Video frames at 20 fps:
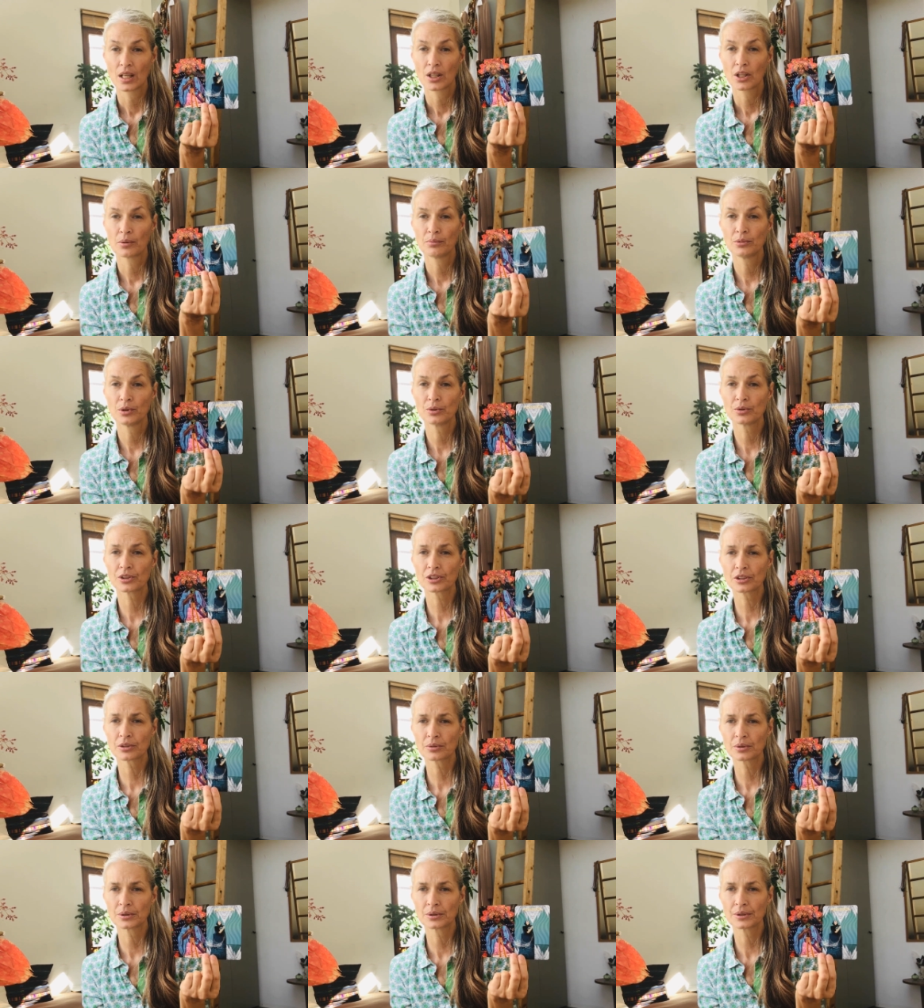The Muse
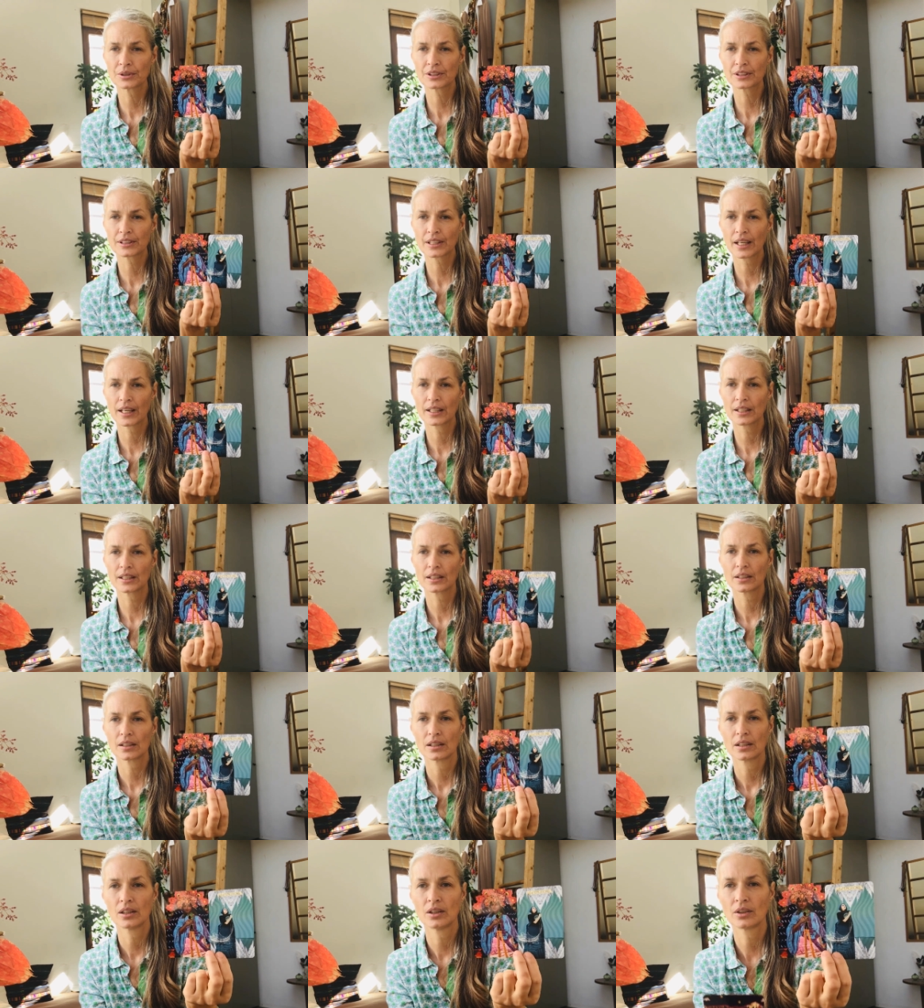Tarot is saying,
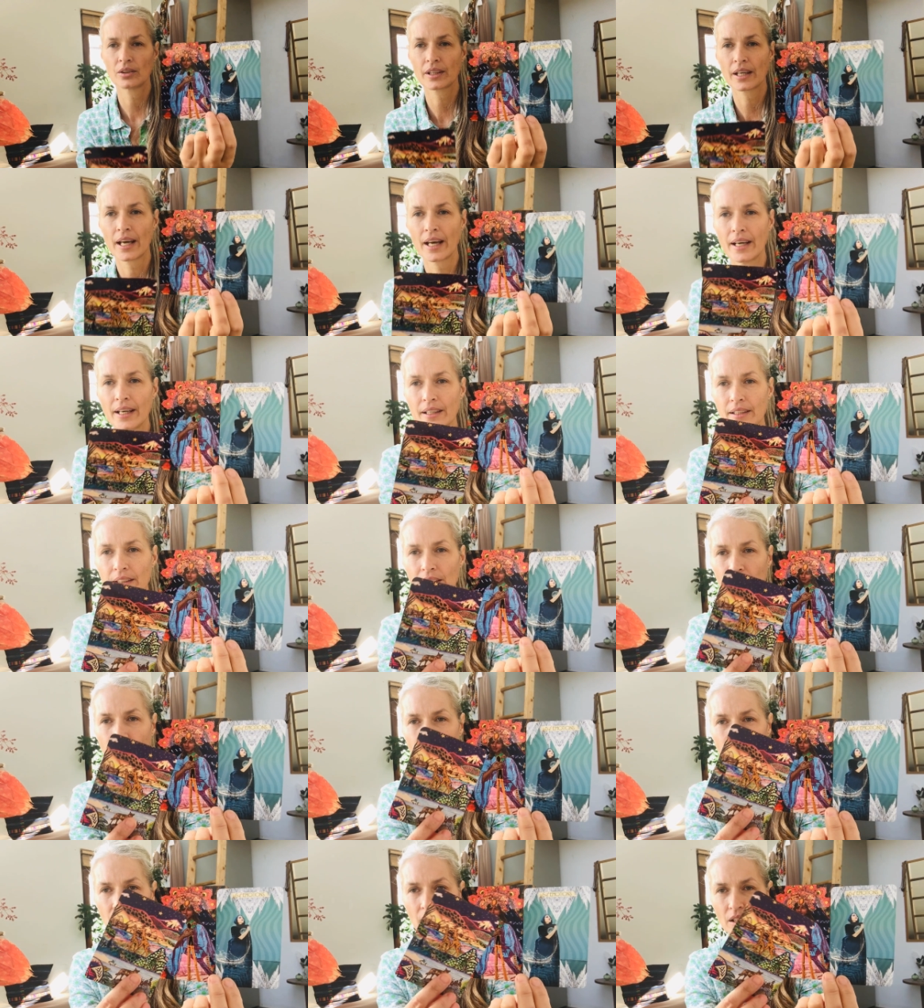okay,
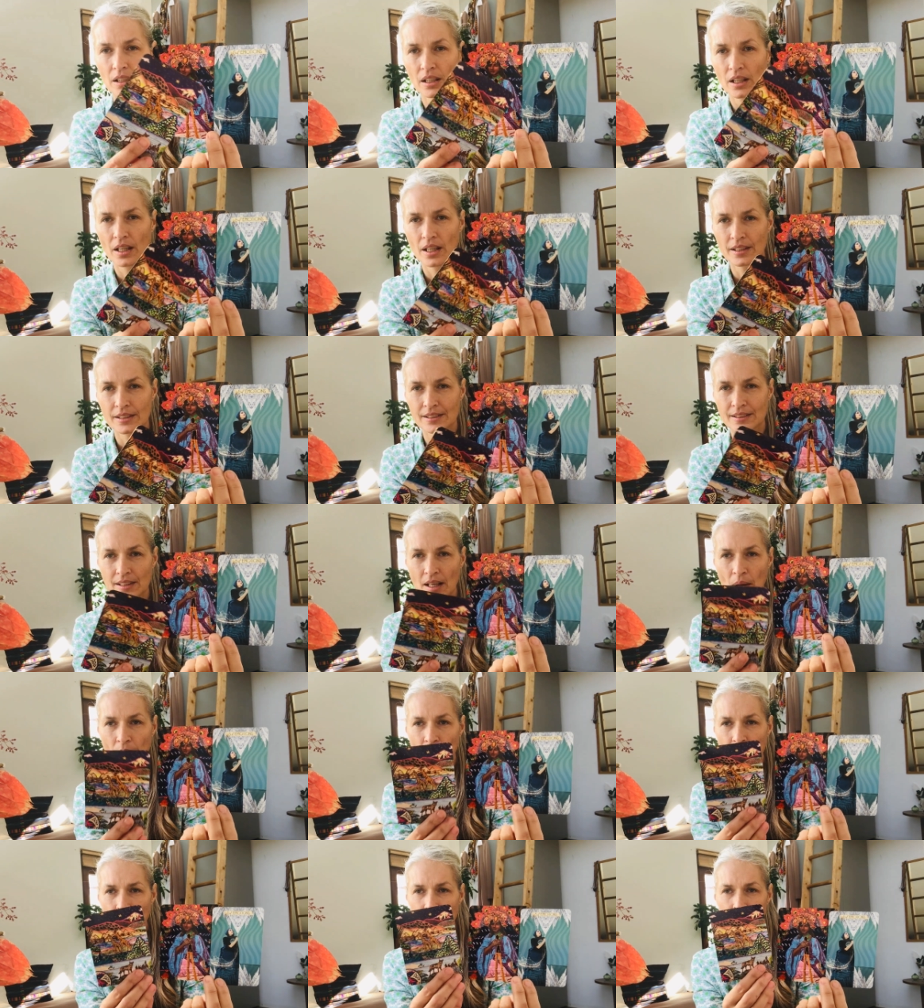
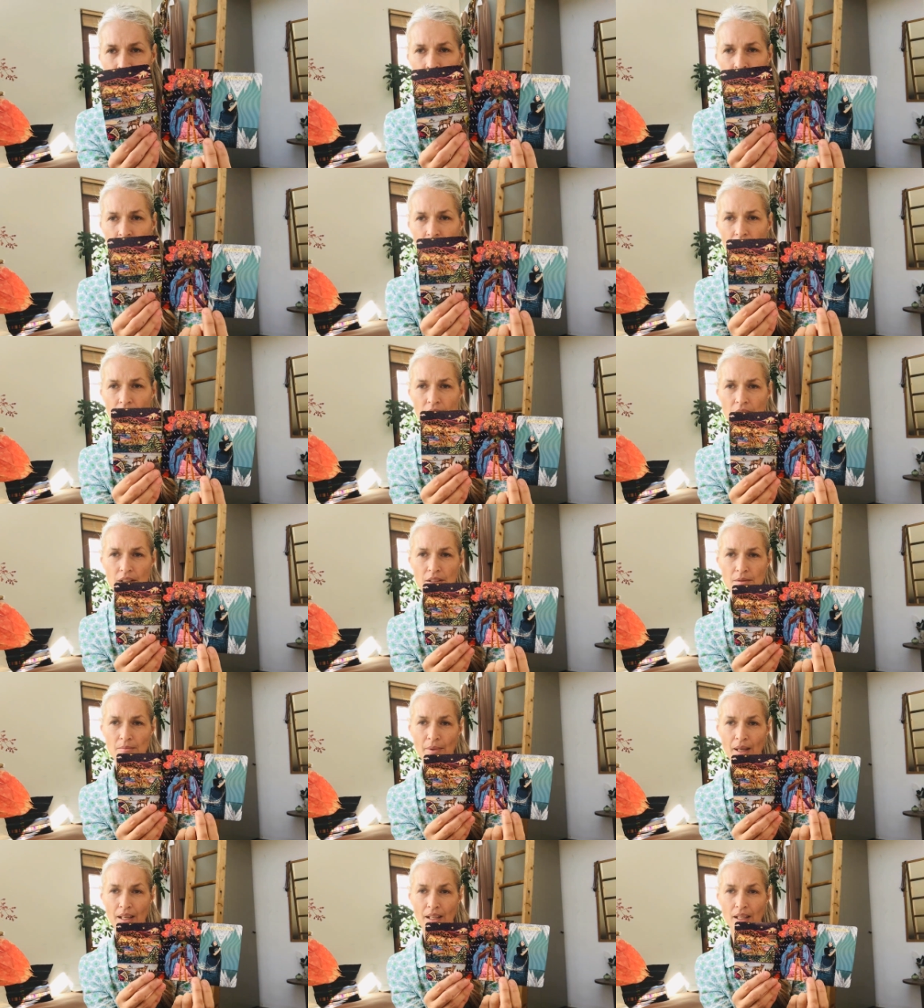something
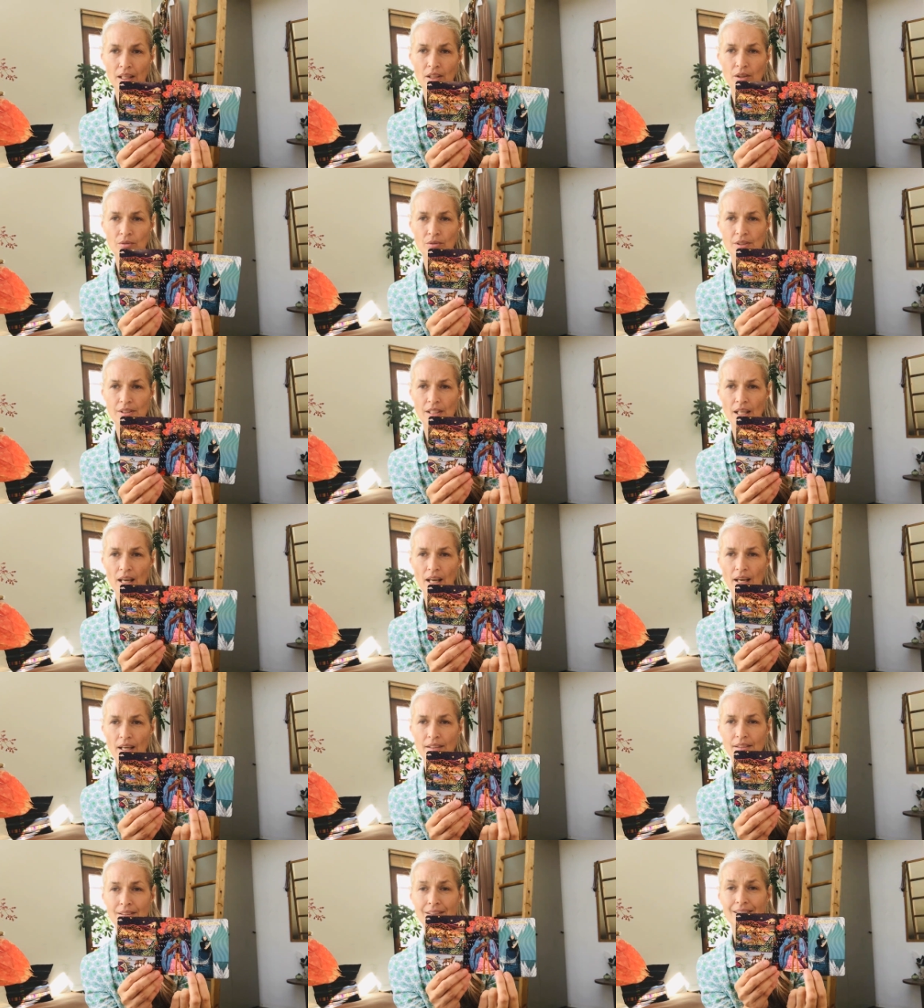is making you
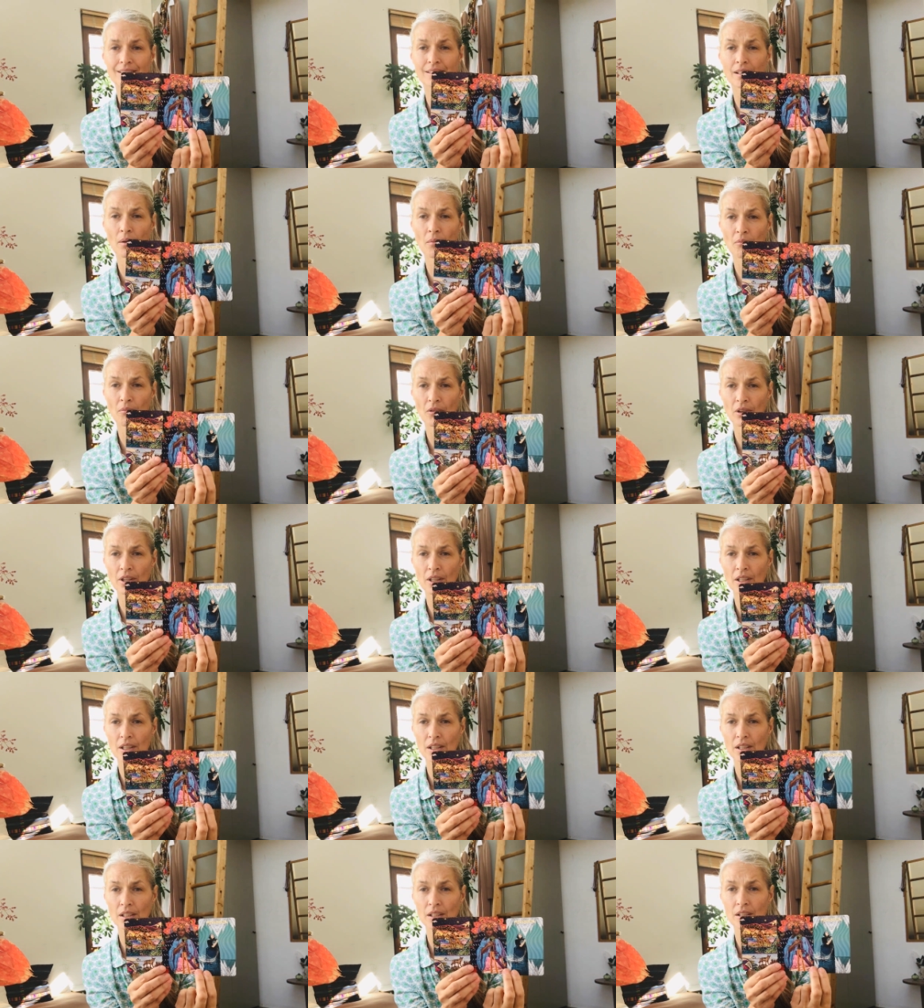sad,
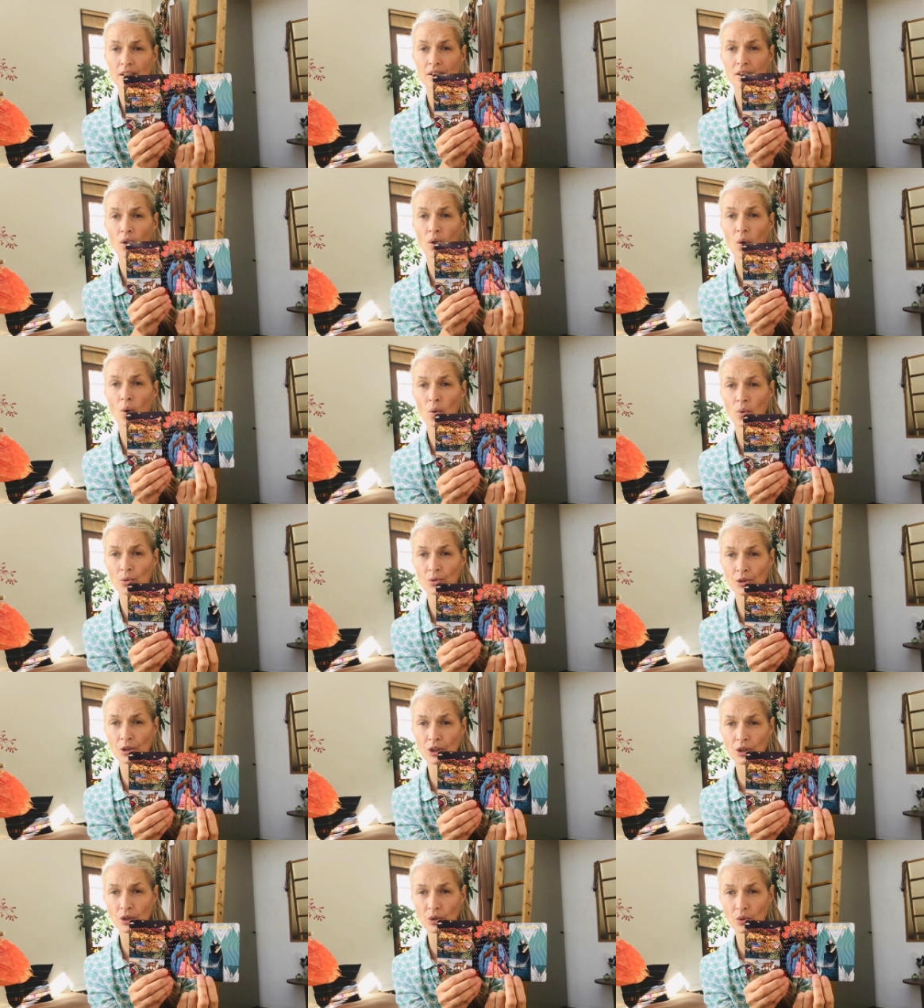something is holding